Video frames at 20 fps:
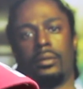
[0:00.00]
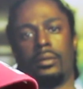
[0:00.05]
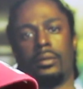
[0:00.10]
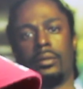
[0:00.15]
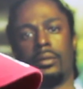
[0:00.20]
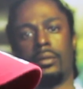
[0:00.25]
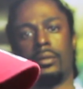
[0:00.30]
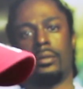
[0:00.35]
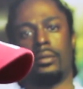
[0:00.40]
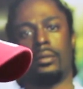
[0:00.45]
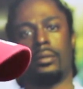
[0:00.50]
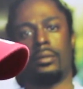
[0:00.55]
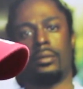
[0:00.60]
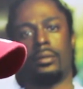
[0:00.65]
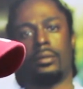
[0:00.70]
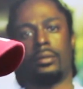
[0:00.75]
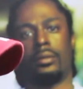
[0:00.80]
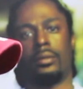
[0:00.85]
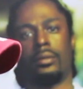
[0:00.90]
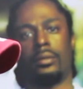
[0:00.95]

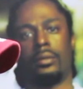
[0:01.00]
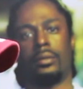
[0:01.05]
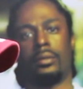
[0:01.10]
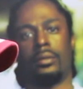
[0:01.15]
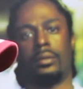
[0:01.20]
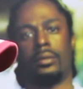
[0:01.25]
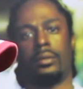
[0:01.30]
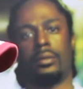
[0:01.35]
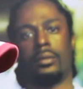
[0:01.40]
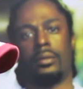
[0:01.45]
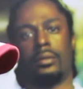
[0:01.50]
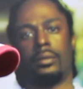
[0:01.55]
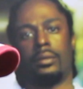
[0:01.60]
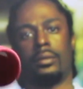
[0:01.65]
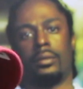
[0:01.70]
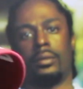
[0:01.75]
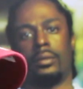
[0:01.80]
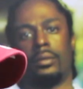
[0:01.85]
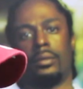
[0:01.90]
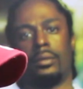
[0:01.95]

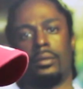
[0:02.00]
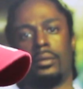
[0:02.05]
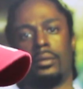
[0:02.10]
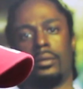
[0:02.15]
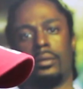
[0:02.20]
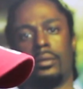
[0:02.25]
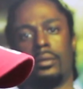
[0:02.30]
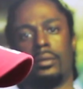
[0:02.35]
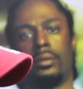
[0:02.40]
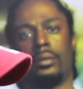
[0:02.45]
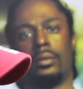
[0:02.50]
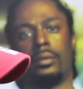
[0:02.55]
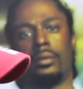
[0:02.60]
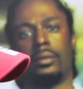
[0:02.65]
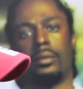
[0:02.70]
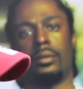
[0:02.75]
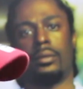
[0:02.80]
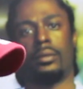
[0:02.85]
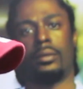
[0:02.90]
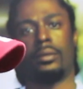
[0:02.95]

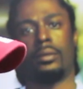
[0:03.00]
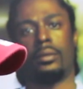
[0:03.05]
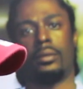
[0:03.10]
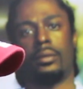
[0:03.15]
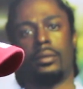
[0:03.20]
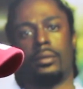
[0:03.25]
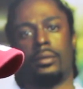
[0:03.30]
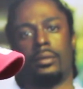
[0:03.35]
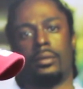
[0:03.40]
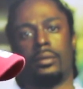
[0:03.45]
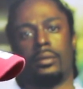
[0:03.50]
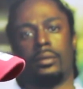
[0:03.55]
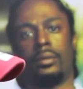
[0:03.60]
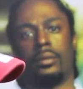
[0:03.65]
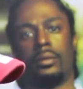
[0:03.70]
No words are spoken by the person on screen.